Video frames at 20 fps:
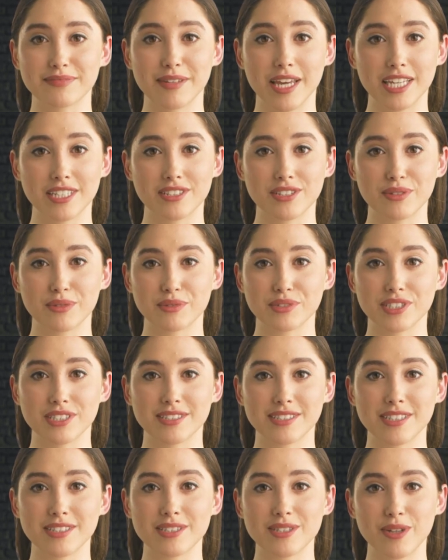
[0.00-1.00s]
Make sure
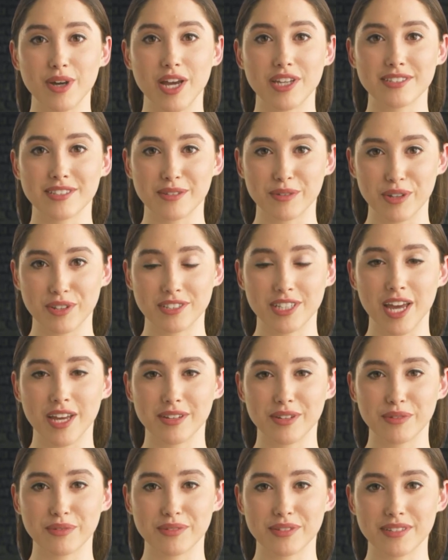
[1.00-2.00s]
to subscribe to our
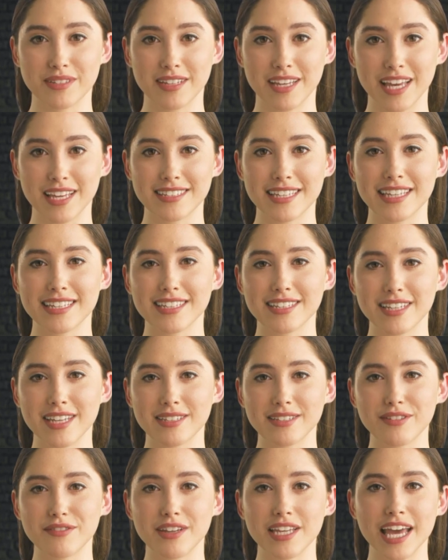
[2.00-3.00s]
channel and hit the
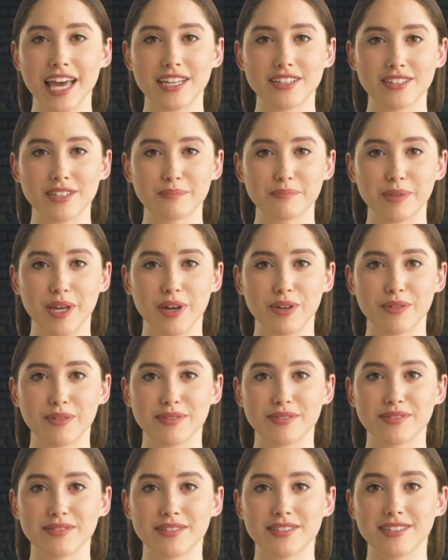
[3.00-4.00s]
notification
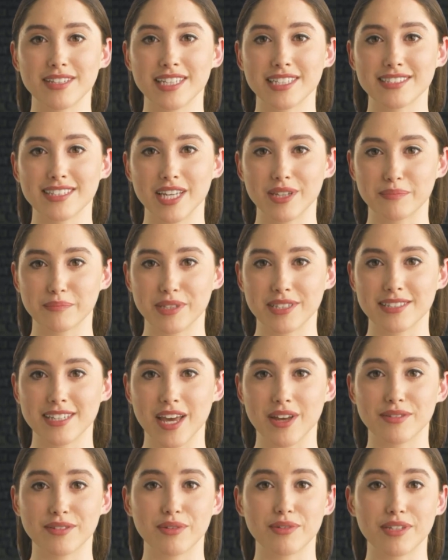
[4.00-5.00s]
bell so you don't miss
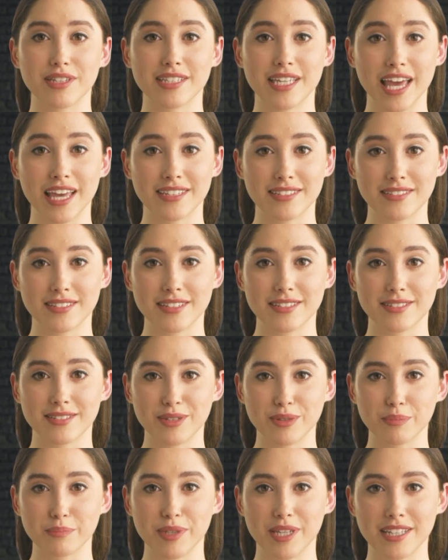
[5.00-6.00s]
out on the next
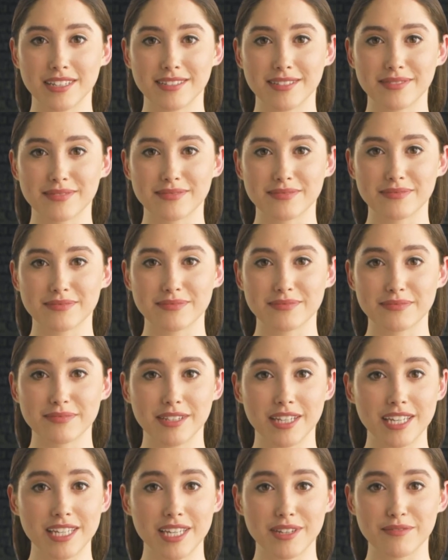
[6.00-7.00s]
installment.
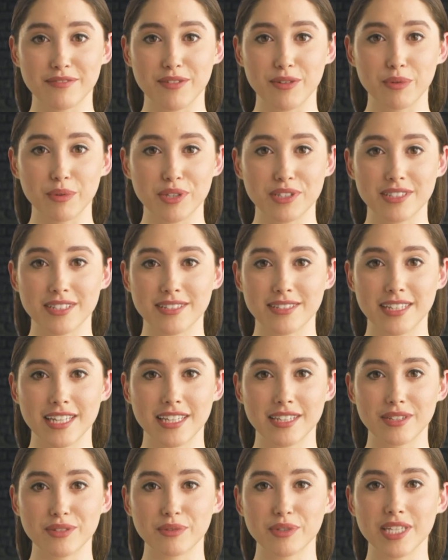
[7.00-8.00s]
Looking forward to
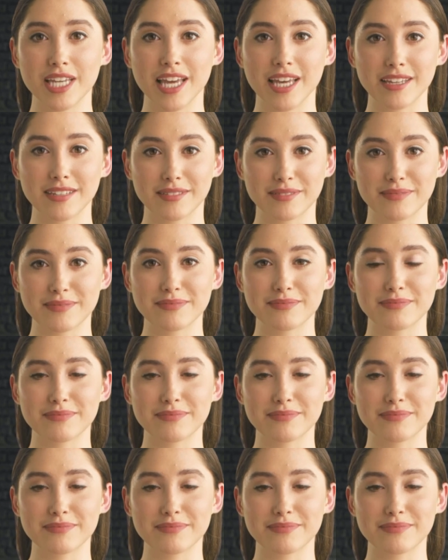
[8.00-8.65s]
seeing you again.